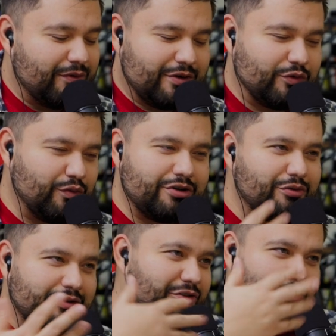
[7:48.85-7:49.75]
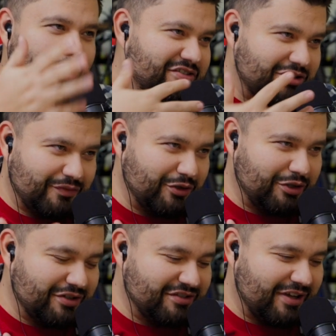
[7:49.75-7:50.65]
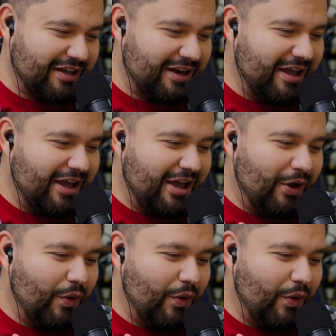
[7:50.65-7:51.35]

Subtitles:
because we're going to do a little crossing with you here in a second. Right.